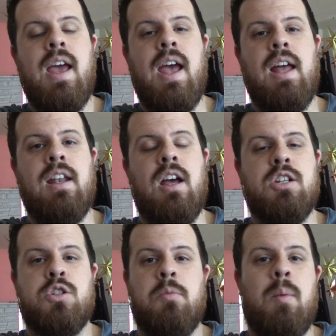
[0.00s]
And
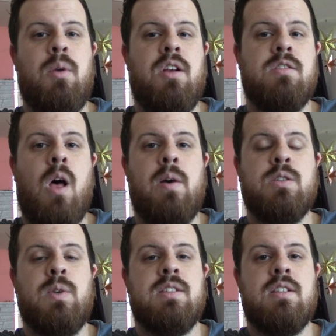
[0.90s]
just remember, there's always
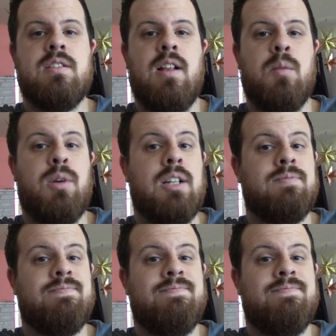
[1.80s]
a reason to celebrate.